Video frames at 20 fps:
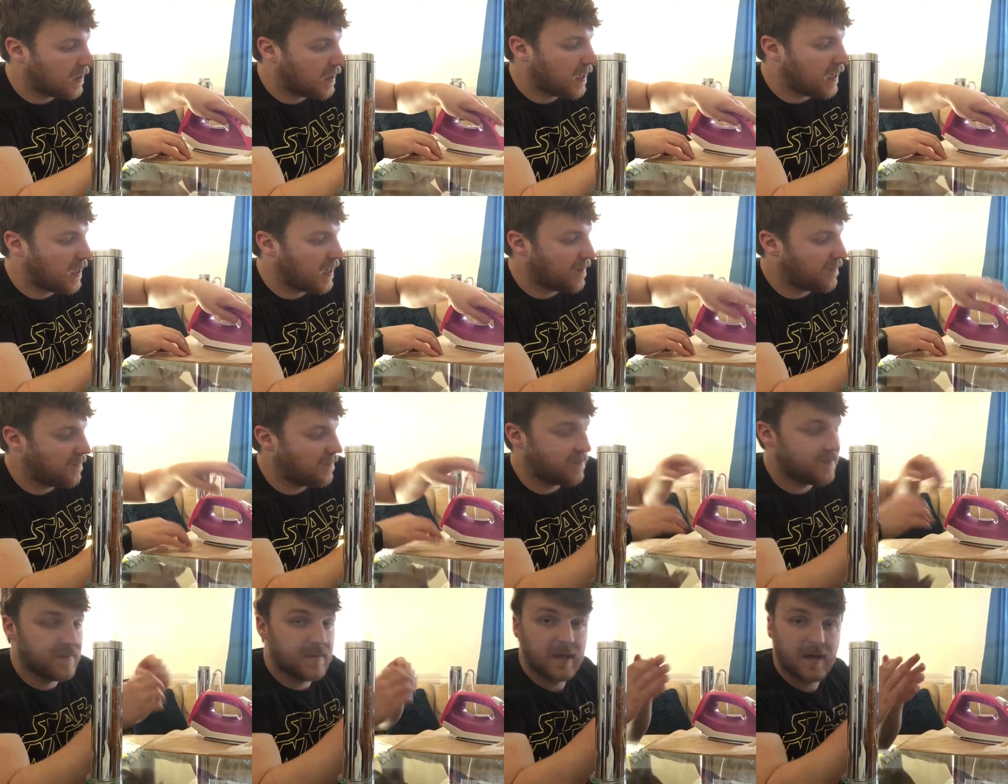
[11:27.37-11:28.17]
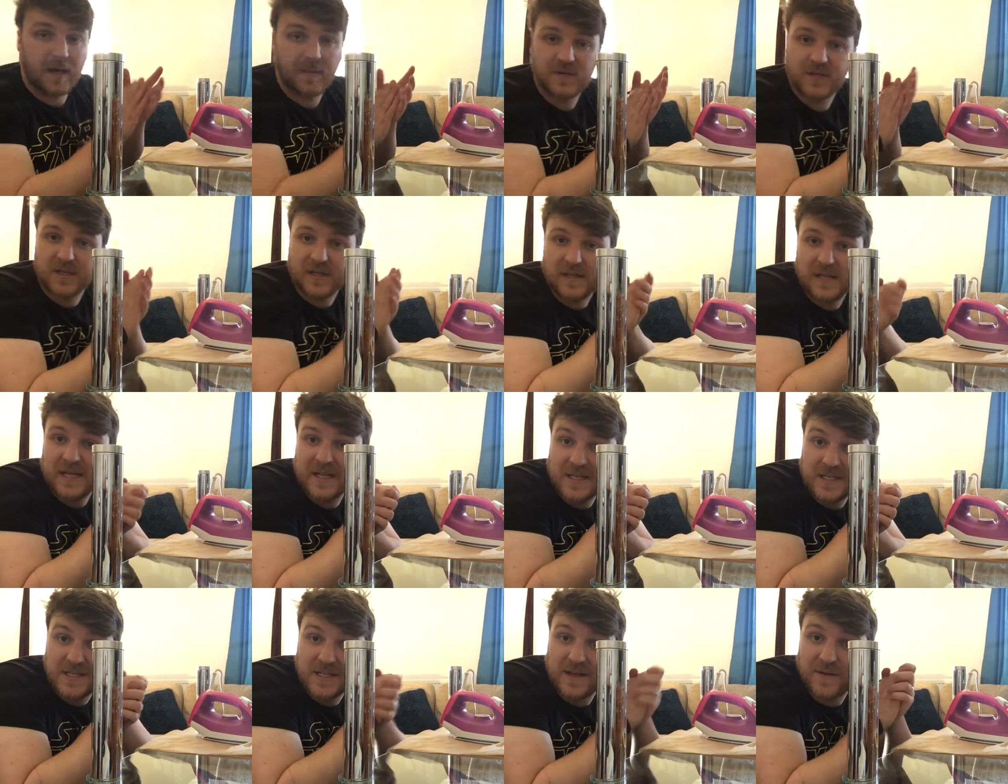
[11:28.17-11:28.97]
I'm just going to let
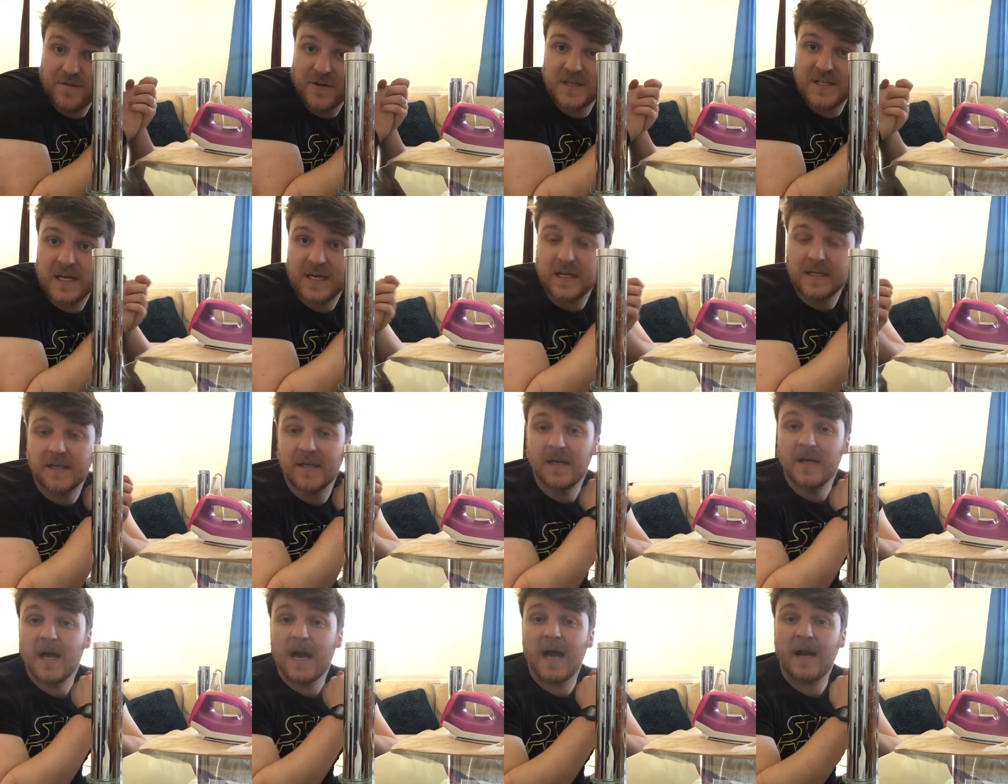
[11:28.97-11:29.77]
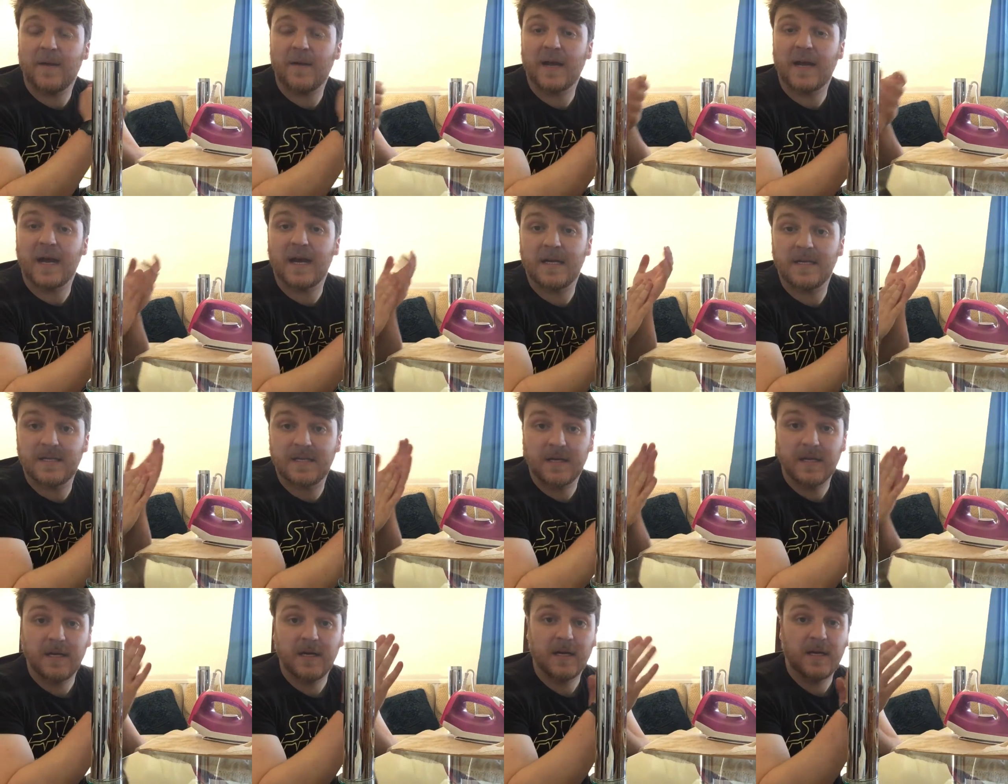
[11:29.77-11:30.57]
that sit there for a second. Anyway,
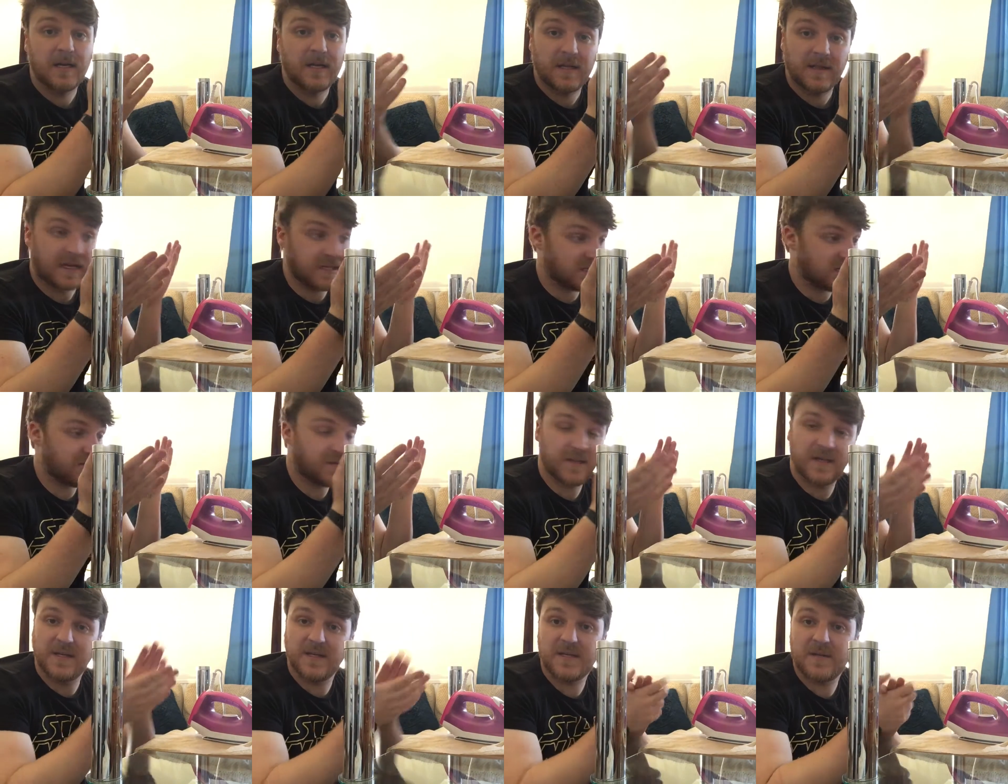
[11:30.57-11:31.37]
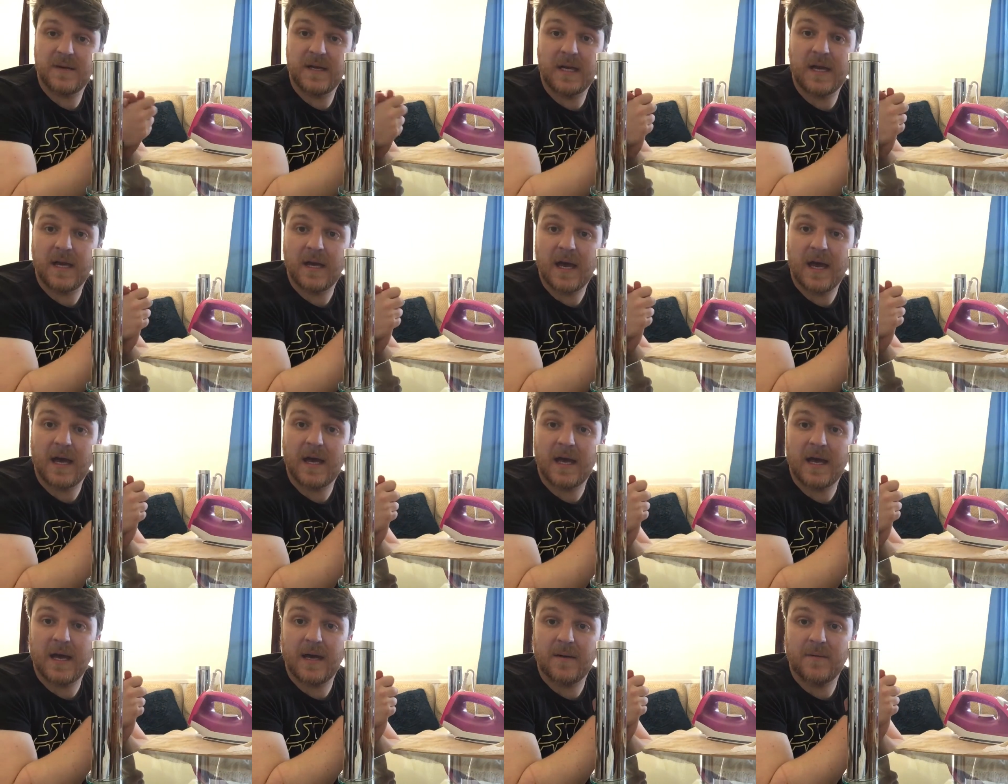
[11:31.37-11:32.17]
guys, that's everything this week.
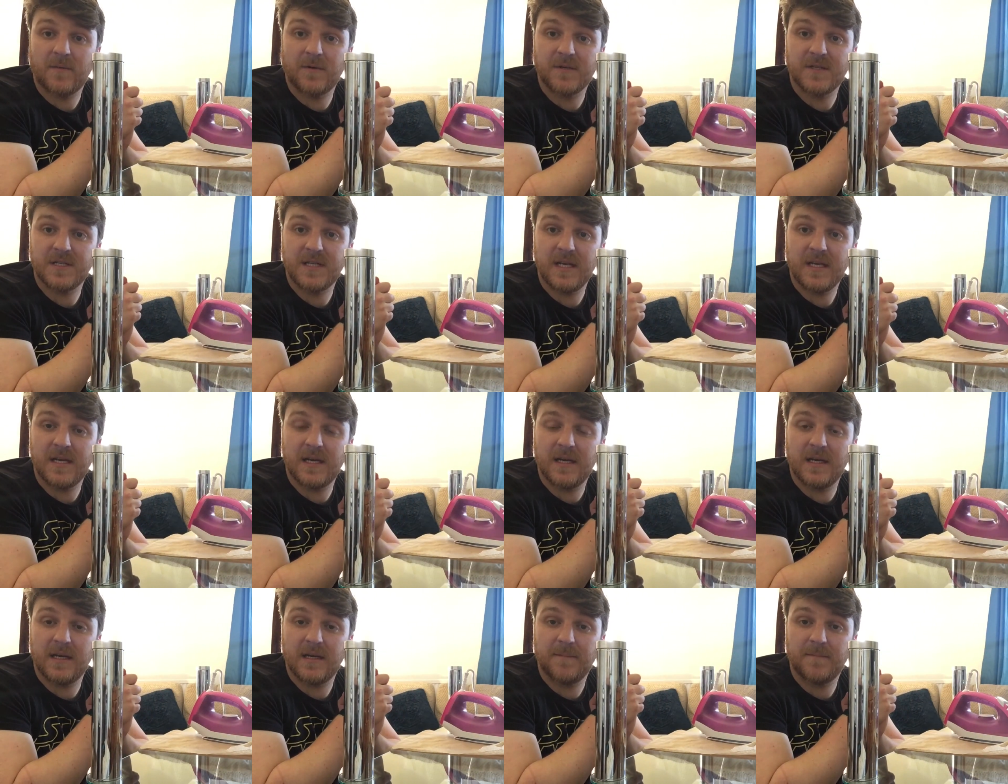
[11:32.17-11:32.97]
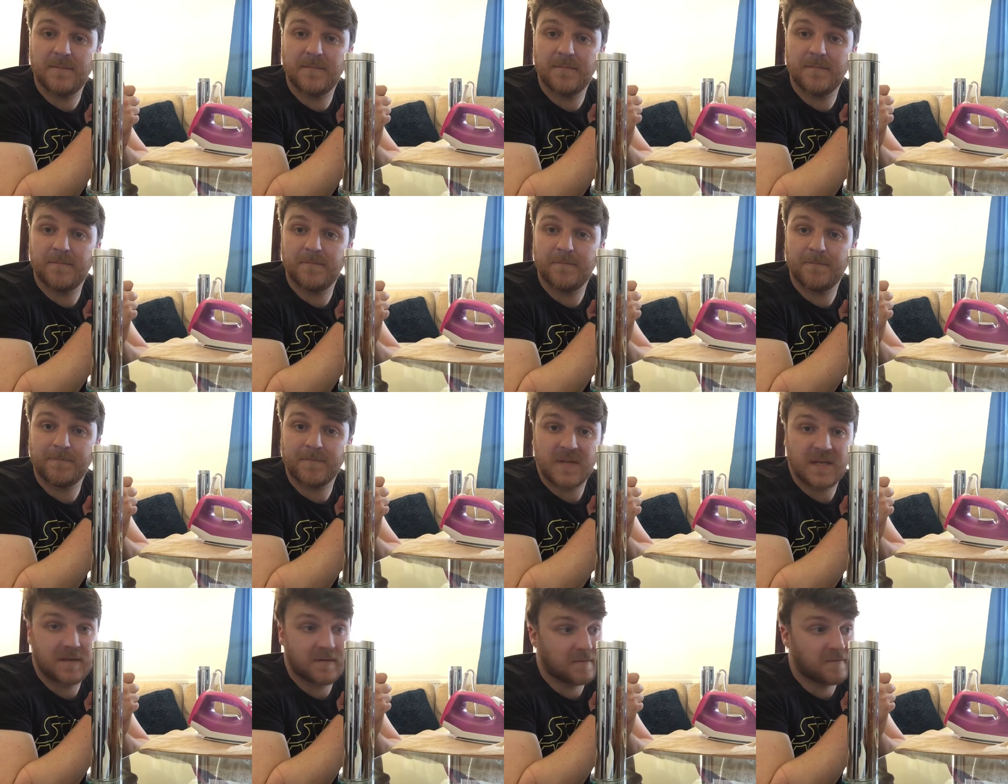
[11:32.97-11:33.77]
We'll see you
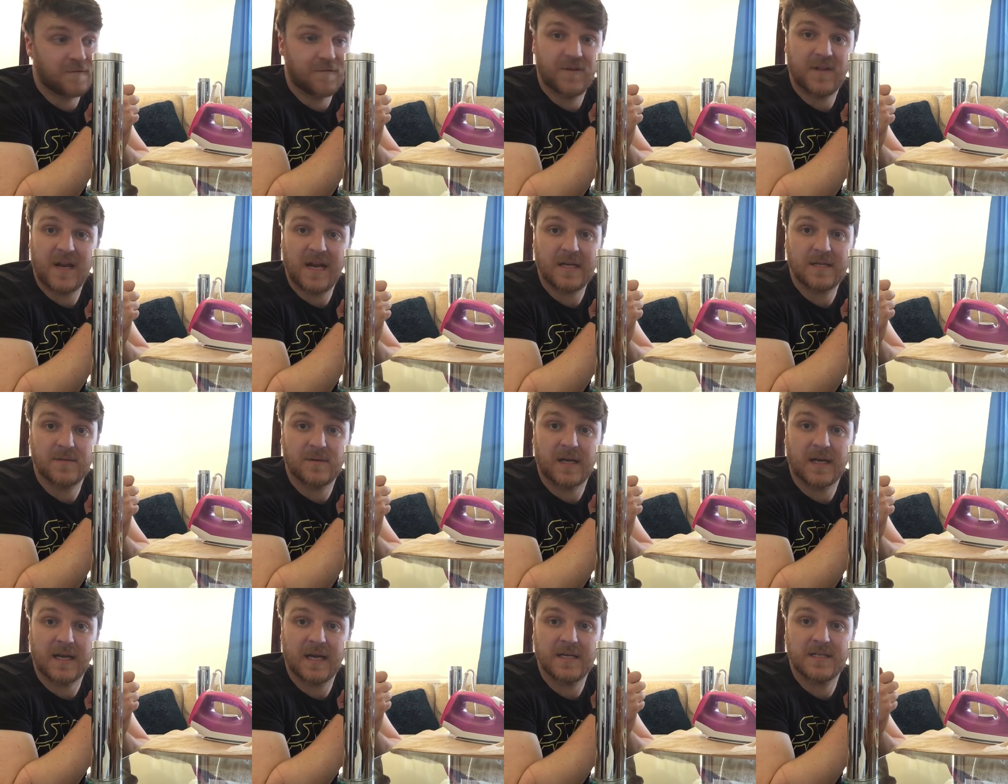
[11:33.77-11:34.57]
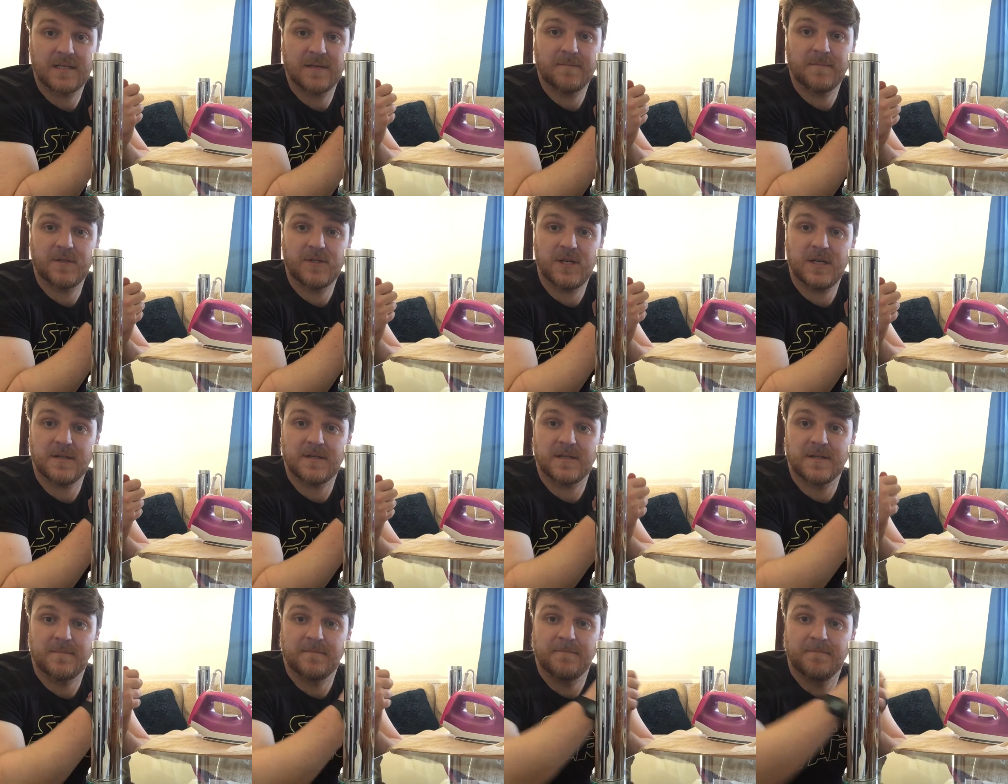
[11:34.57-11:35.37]
for the next one, I guess. Cheers.